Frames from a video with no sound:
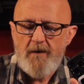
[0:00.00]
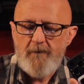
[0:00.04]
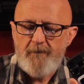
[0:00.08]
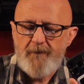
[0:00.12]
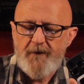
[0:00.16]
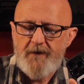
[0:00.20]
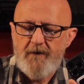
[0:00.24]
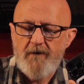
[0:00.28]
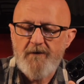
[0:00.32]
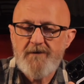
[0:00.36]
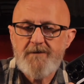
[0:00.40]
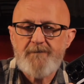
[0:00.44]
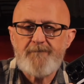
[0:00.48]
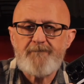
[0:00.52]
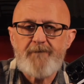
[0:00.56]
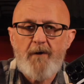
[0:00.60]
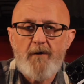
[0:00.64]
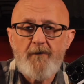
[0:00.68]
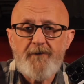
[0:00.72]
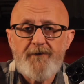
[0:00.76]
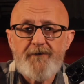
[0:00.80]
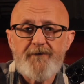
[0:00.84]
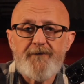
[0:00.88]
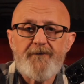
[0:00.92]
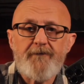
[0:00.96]
because
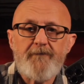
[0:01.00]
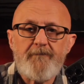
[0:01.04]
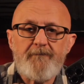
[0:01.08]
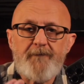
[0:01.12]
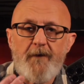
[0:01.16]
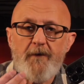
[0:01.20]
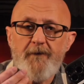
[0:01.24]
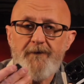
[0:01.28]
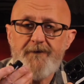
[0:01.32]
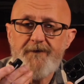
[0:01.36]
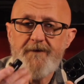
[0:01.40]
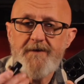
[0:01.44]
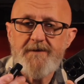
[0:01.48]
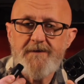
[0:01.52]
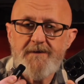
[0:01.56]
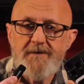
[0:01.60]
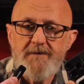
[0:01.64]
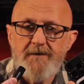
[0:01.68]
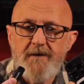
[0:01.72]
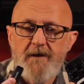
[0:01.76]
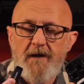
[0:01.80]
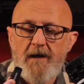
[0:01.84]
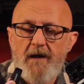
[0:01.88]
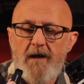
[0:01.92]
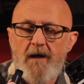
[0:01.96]
both this
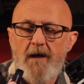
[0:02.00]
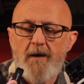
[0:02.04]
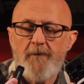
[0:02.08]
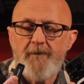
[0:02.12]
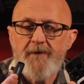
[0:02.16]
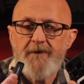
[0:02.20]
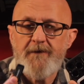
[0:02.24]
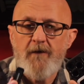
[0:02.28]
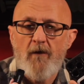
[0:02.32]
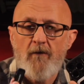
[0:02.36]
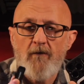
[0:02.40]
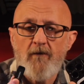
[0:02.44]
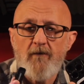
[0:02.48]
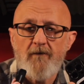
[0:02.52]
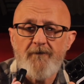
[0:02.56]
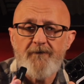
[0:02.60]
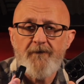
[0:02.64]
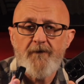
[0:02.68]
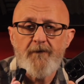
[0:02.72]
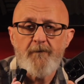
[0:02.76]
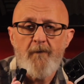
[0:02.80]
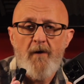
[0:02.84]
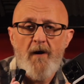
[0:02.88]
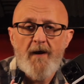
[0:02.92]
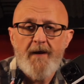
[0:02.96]
the dongle
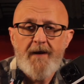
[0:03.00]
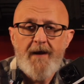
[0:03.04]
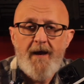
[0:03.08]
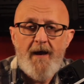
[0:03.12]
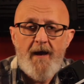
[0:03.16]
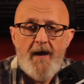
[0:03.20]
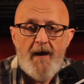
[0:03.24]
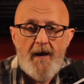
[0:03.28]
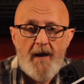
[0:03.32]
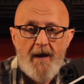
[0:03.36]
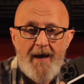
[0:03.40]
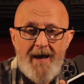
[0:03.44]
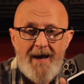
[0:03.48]
for the Mic Air